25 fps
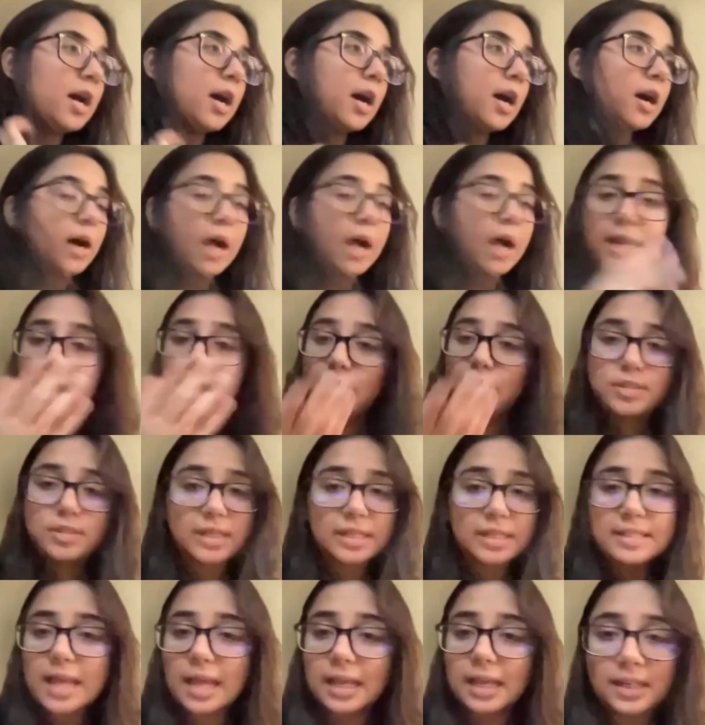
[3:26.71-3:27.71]
And I was
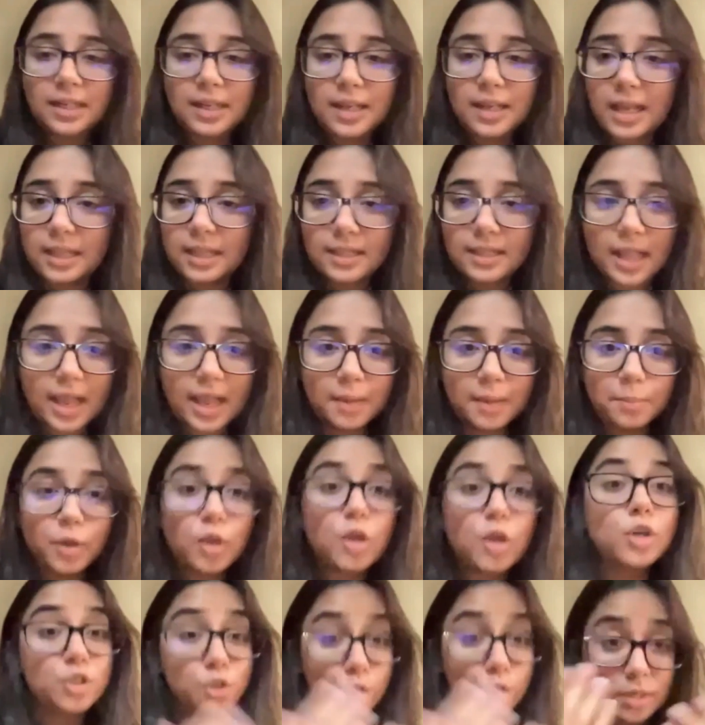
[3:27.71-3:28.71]
exactly like that
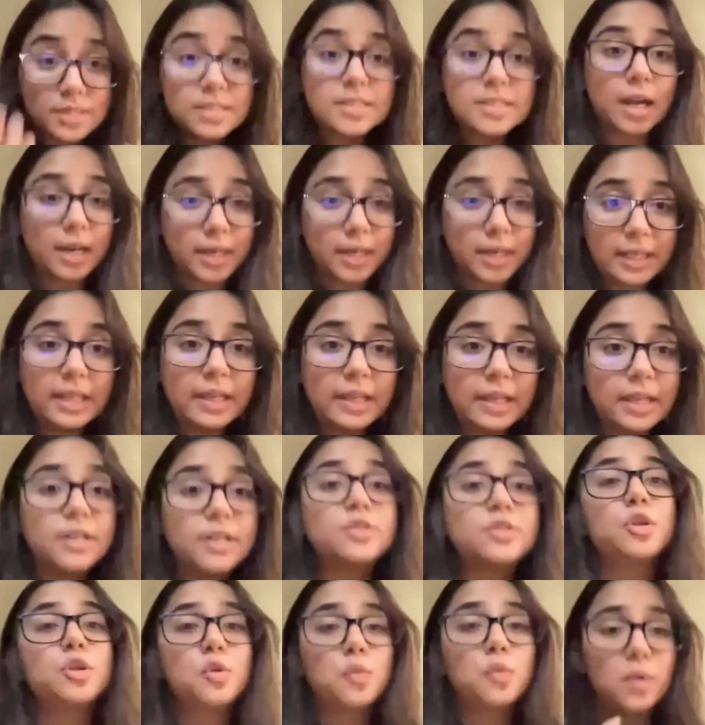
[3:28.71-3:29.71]
because you're studying
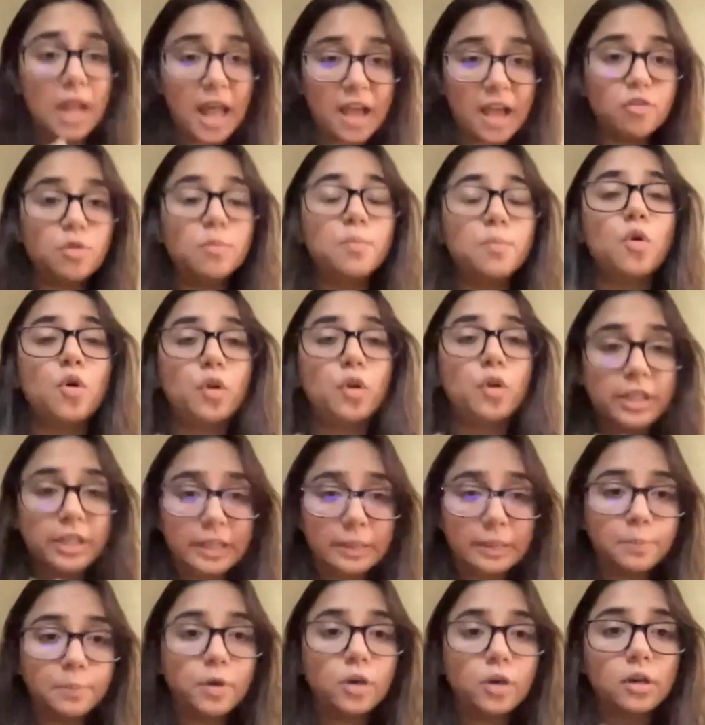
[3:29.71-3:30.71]
it. So you will have a more
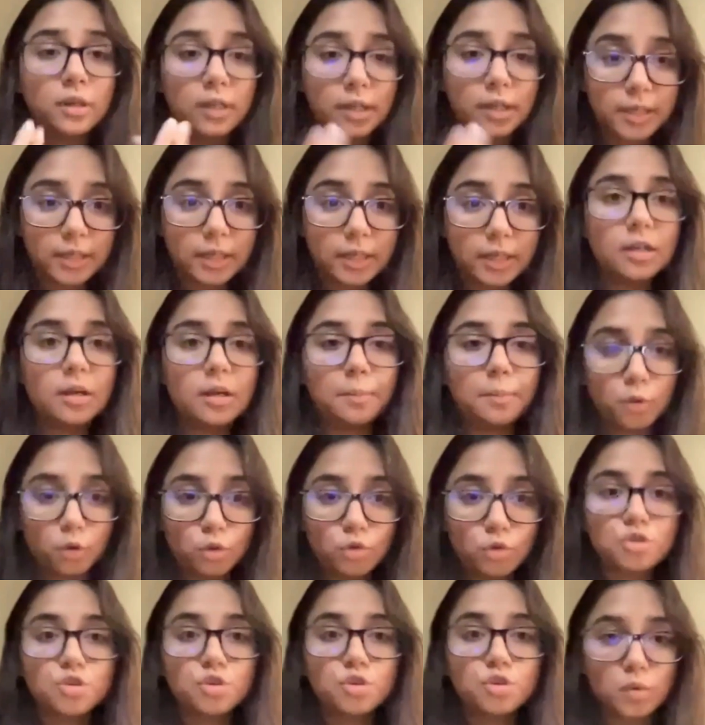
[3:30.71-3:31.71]
deeper clinical
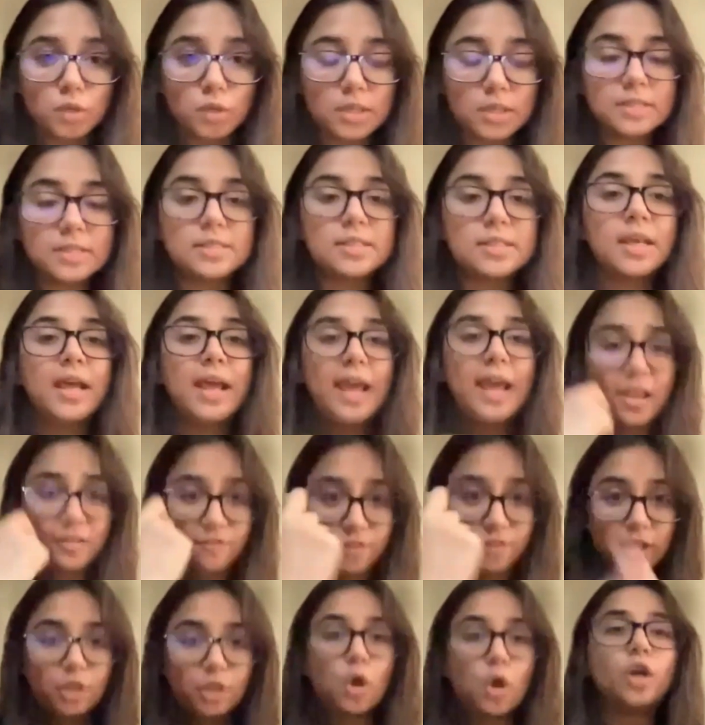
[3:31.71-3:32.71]
approach towards
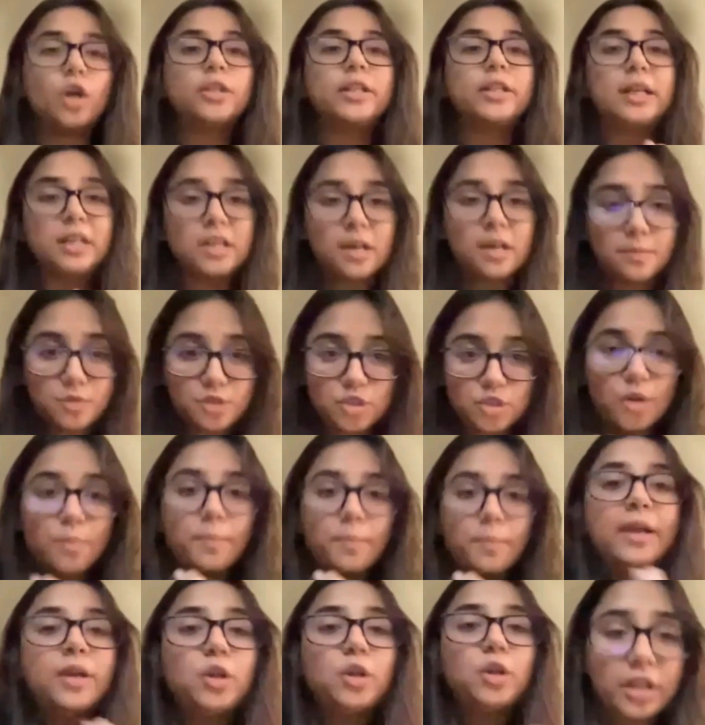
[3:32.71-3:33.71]
every thought that comes to your
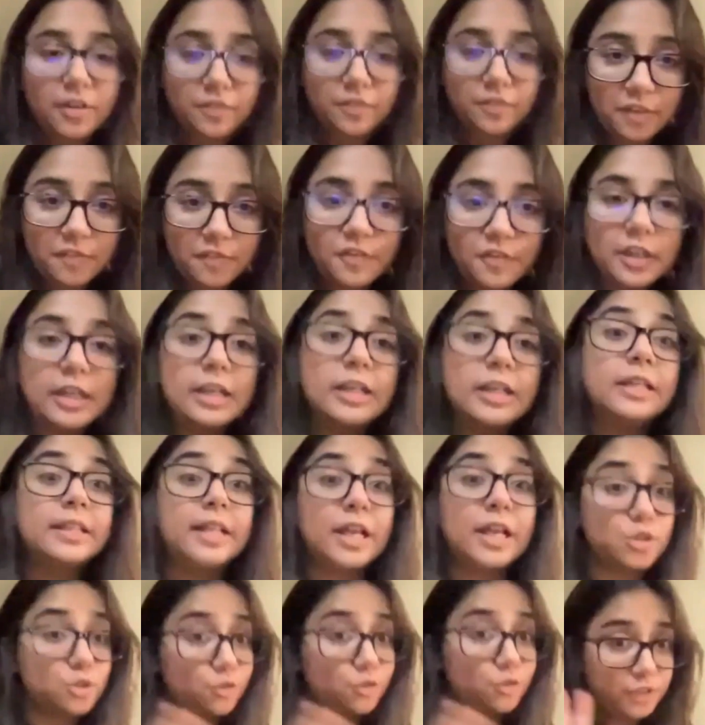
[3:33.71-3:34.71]
mind or every feeling
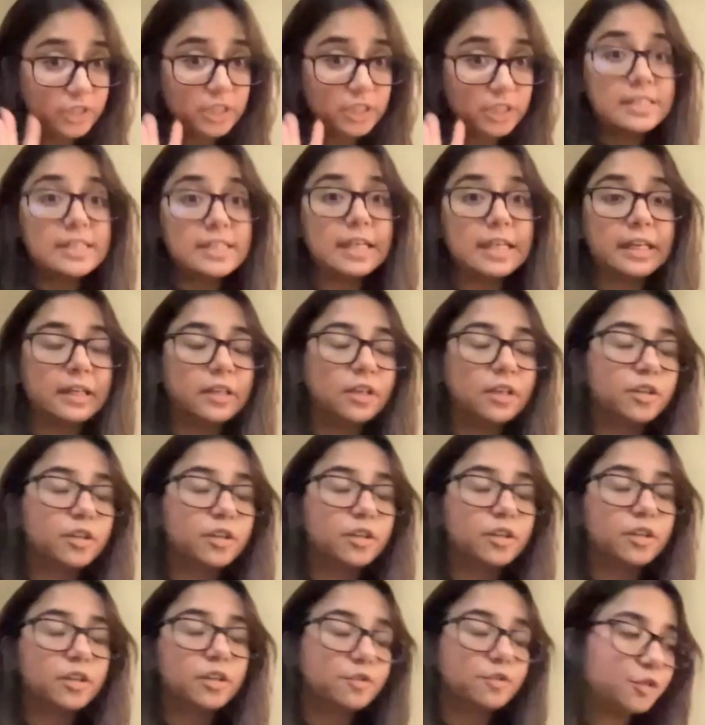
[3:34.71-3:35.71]
that you feel is alien
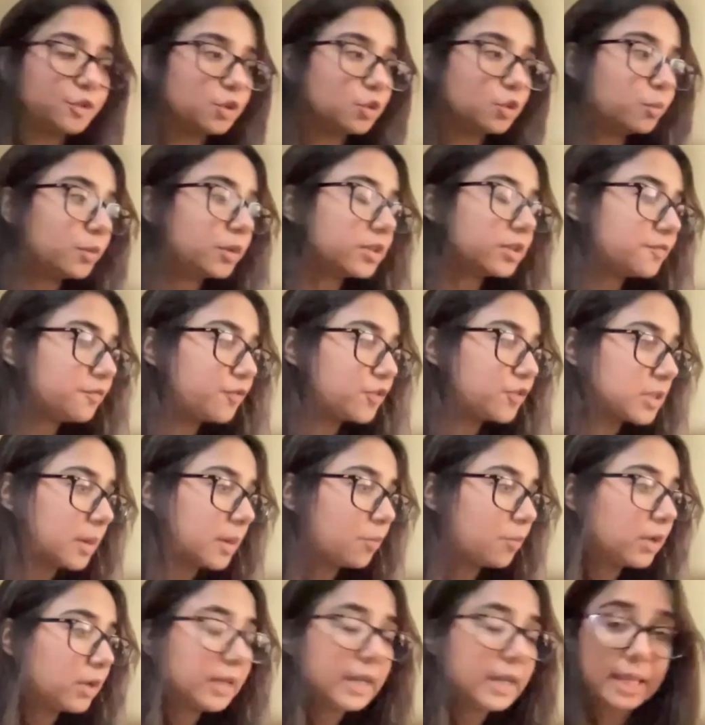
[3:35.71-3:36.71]
for you. But for
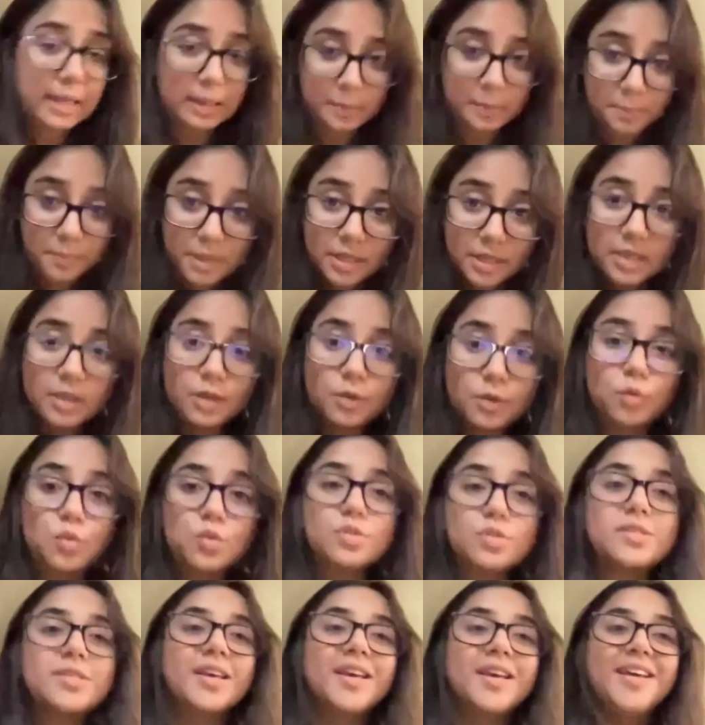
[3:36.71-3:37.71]
someone like me
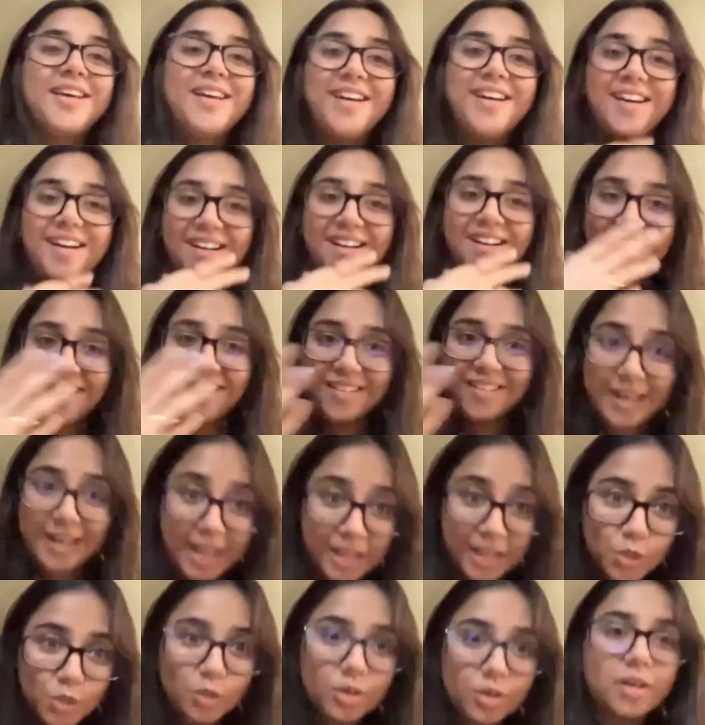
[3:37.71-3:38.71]
who's
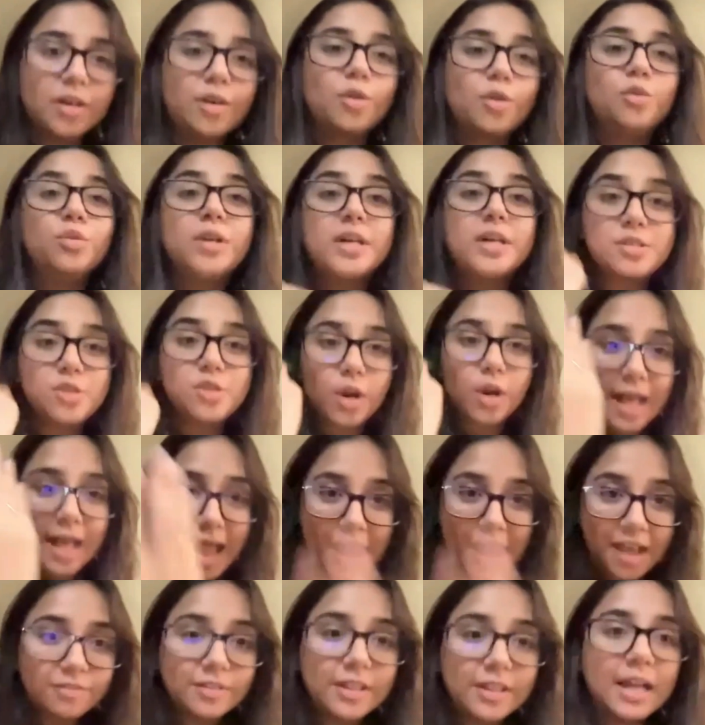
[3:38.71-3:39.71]
regular, who does not
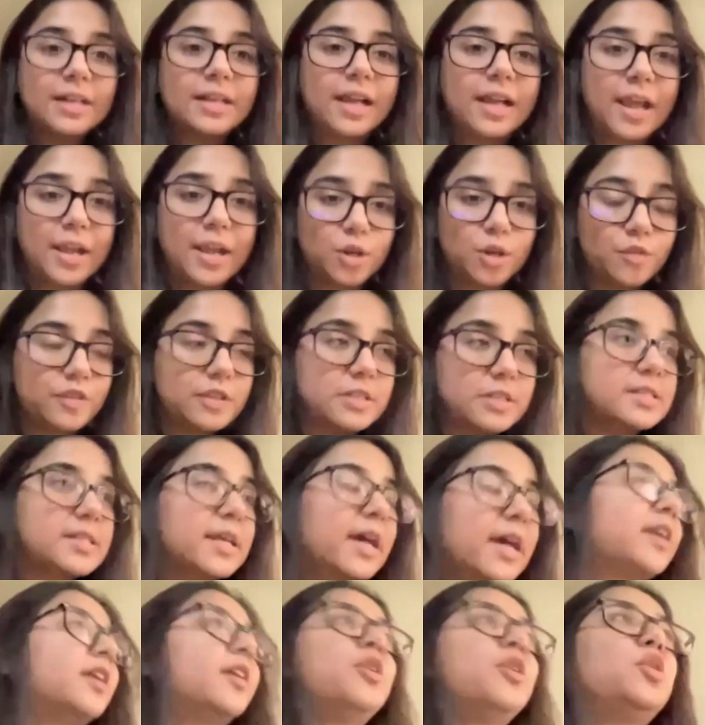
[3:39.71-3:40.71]
have that kind of
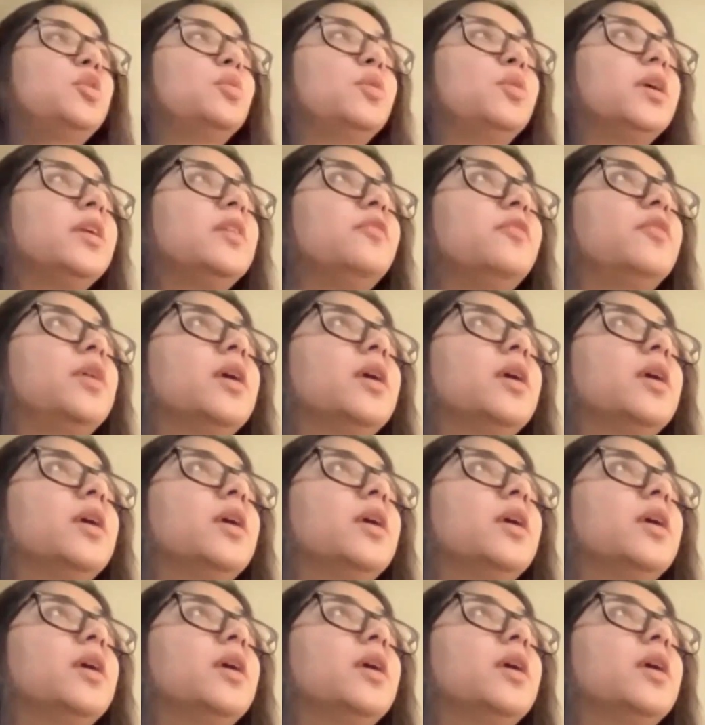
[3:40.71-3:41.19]
insight into it,